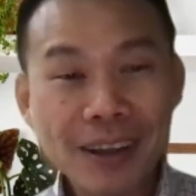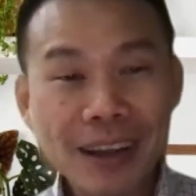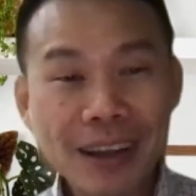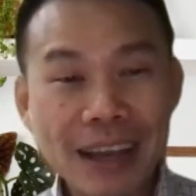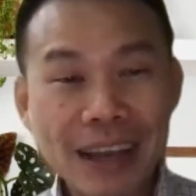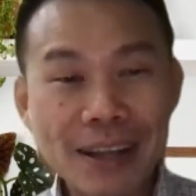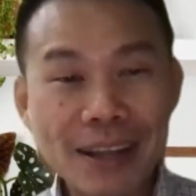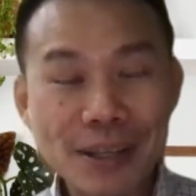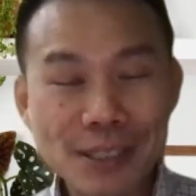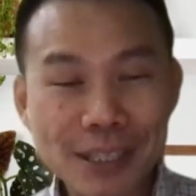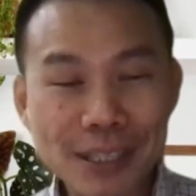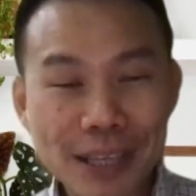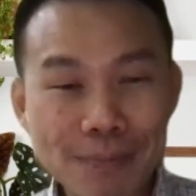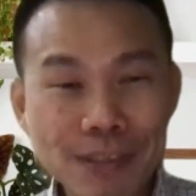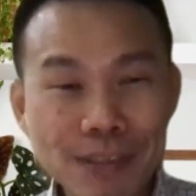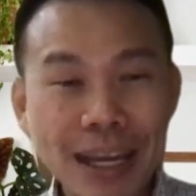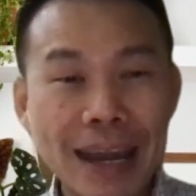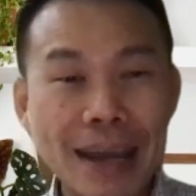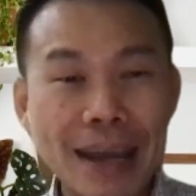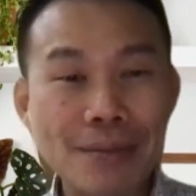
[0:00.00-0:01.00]
It is
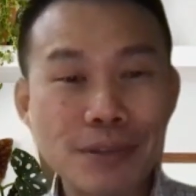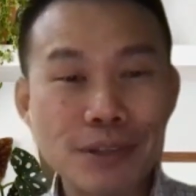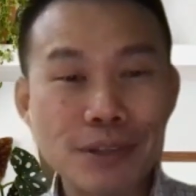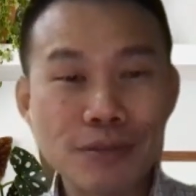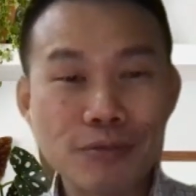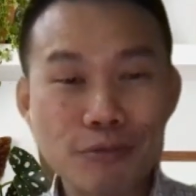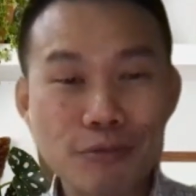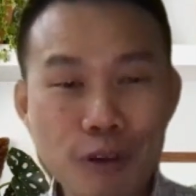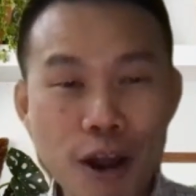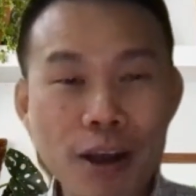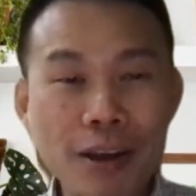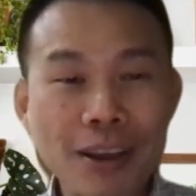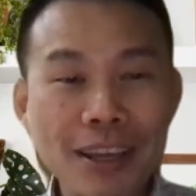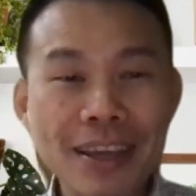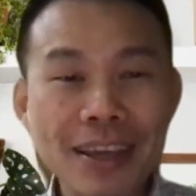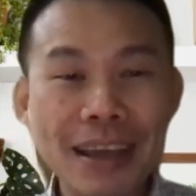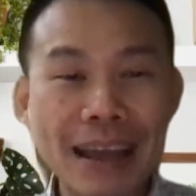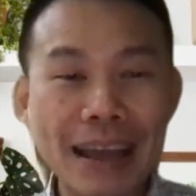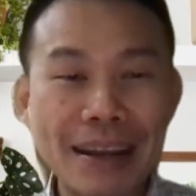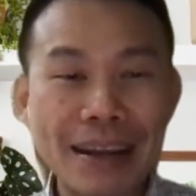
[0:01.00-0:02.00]
sometimes
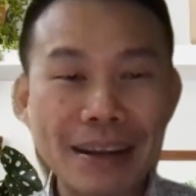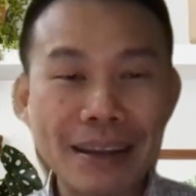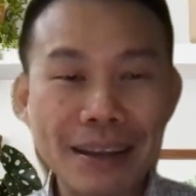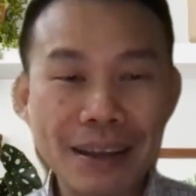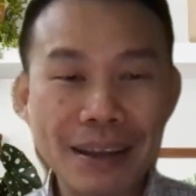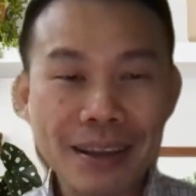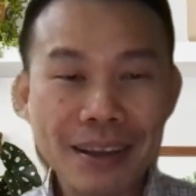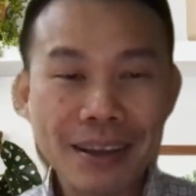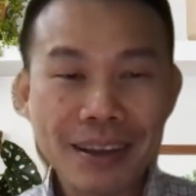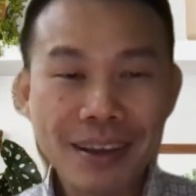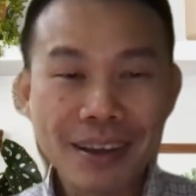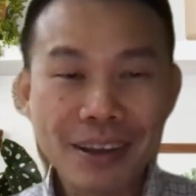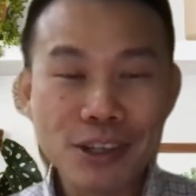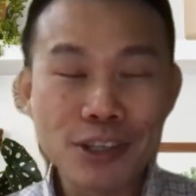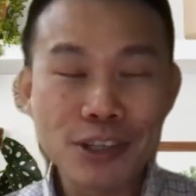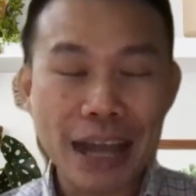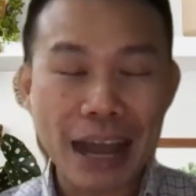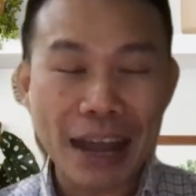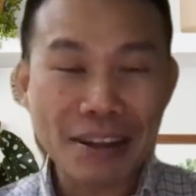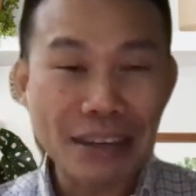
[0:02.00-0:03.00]
rocky and is
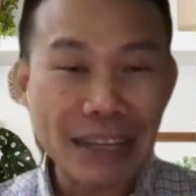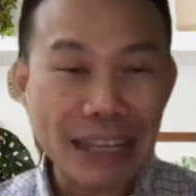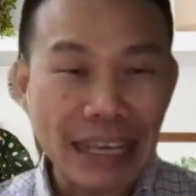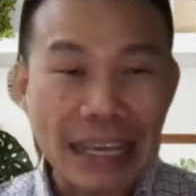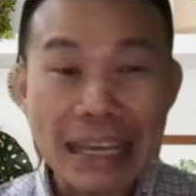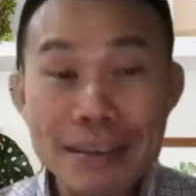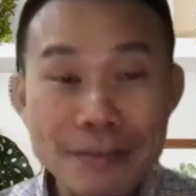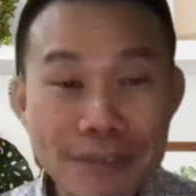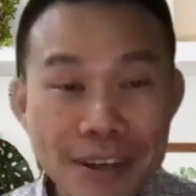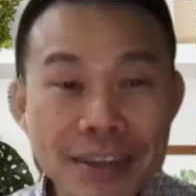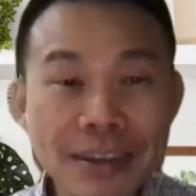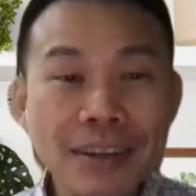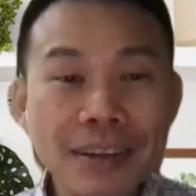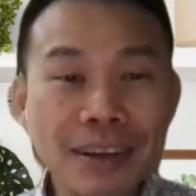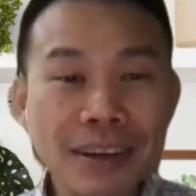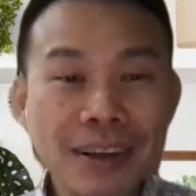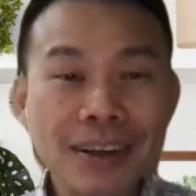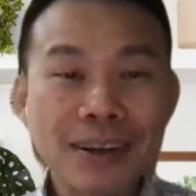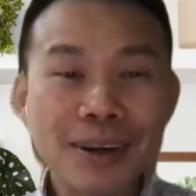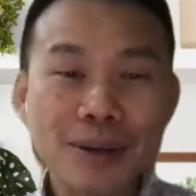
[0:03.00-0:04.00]
uneven,
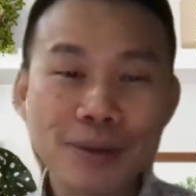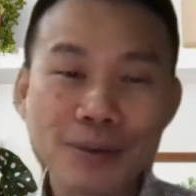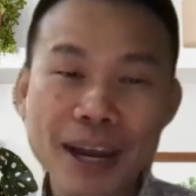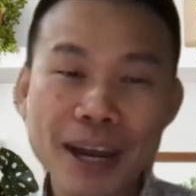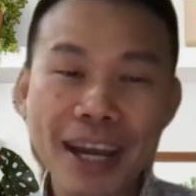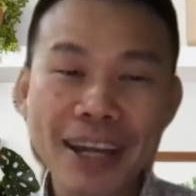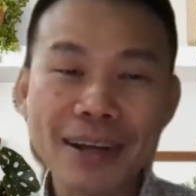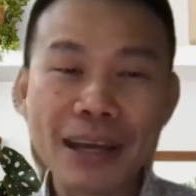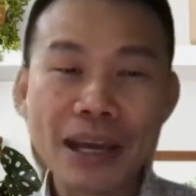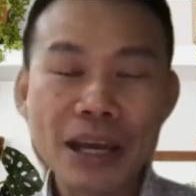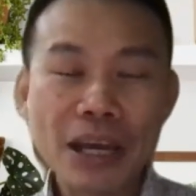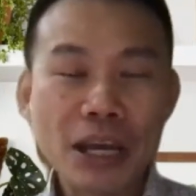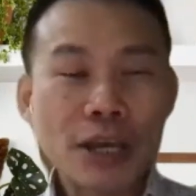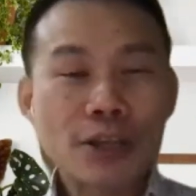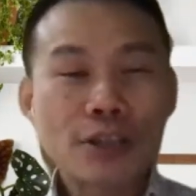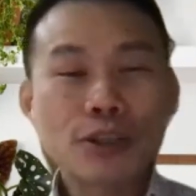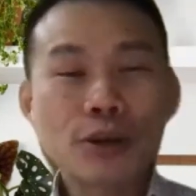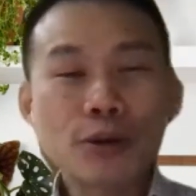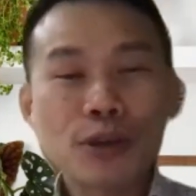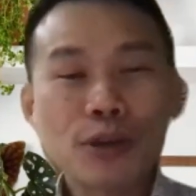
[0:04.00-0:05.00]
right?
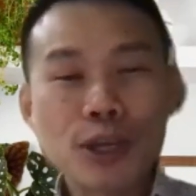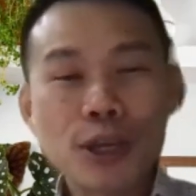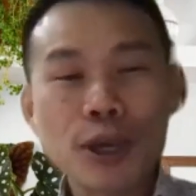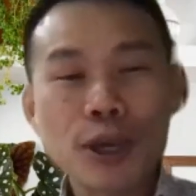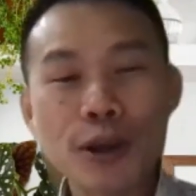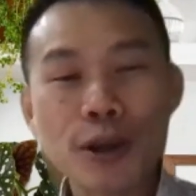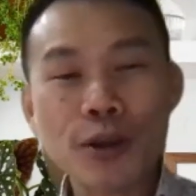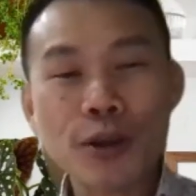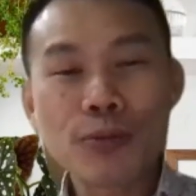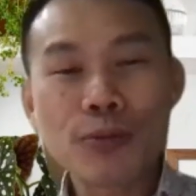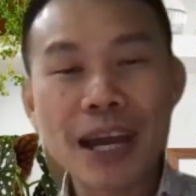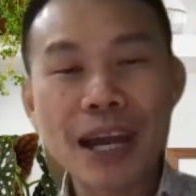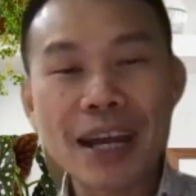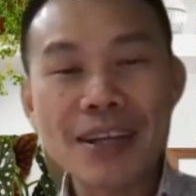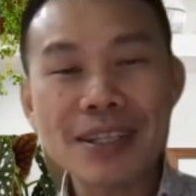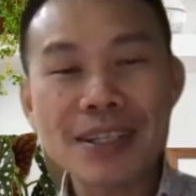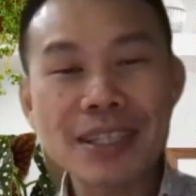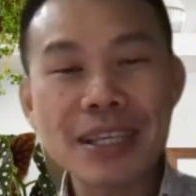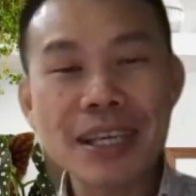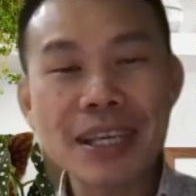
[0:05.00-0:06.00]
So here we kind of
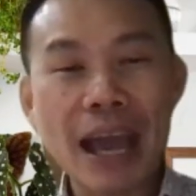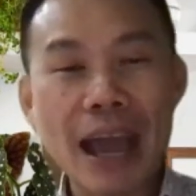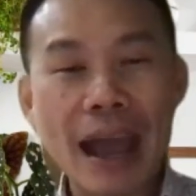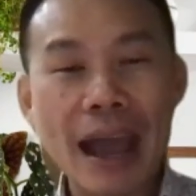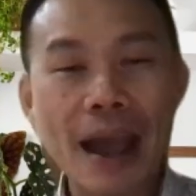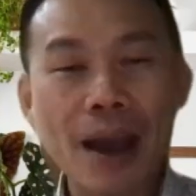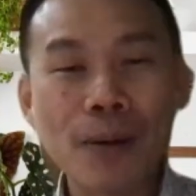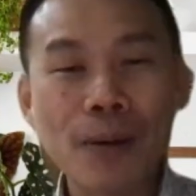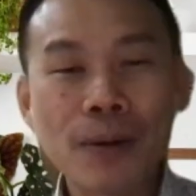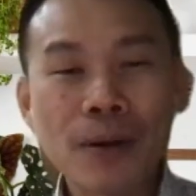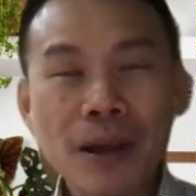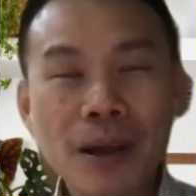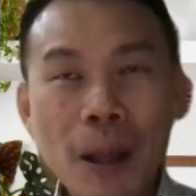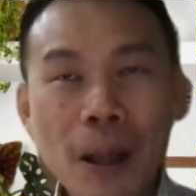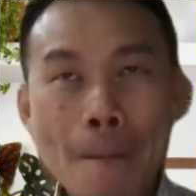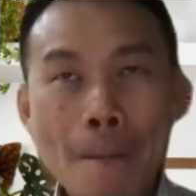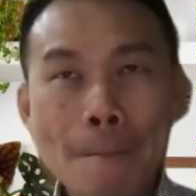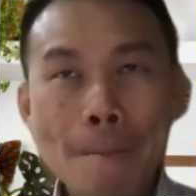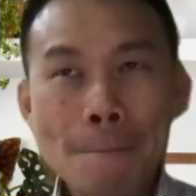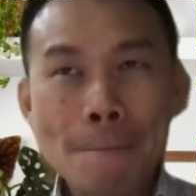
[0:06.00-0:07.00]
see how
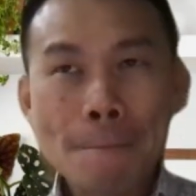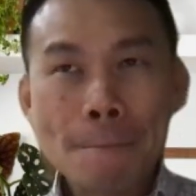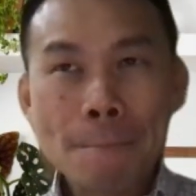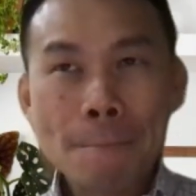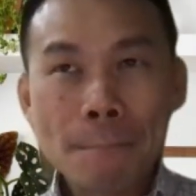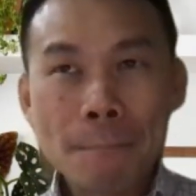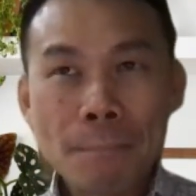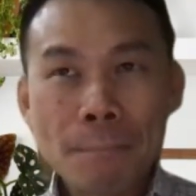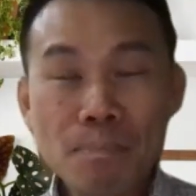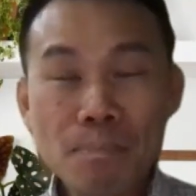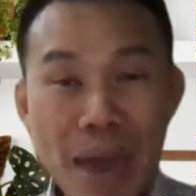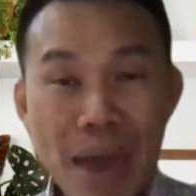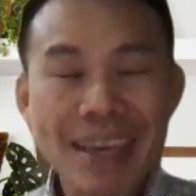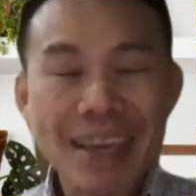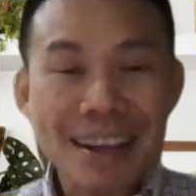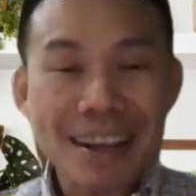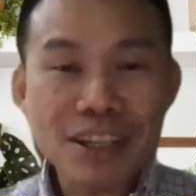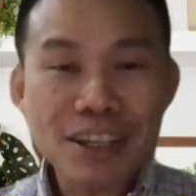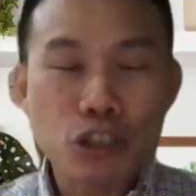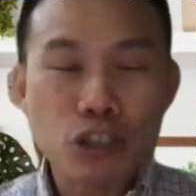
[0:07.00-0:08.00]

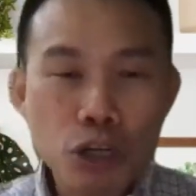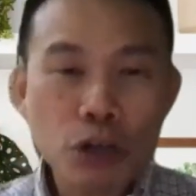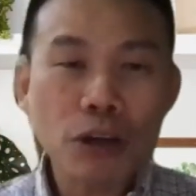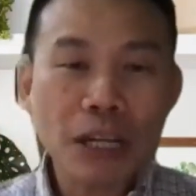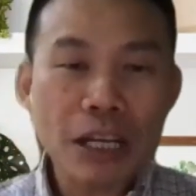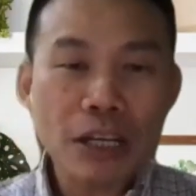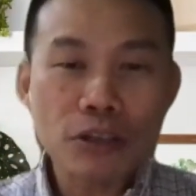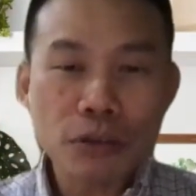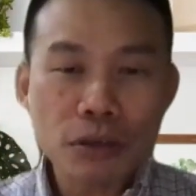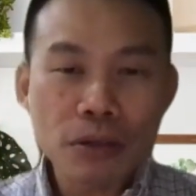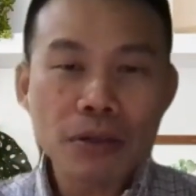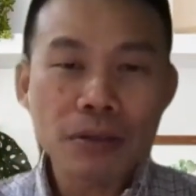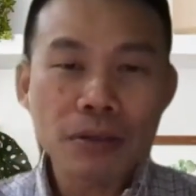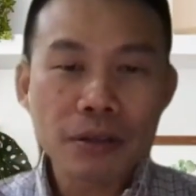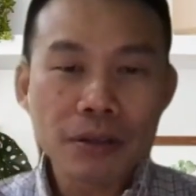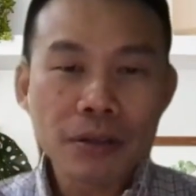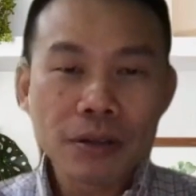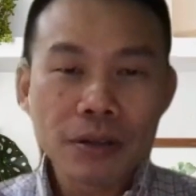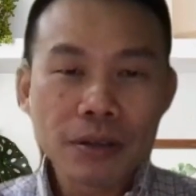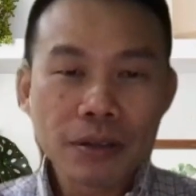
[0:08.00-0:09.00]
making the journey to
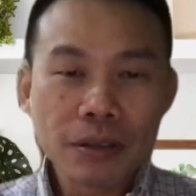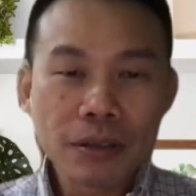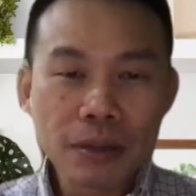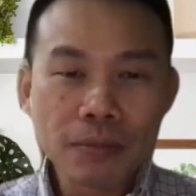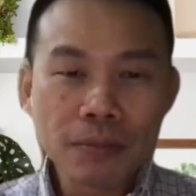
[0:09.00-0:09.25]
the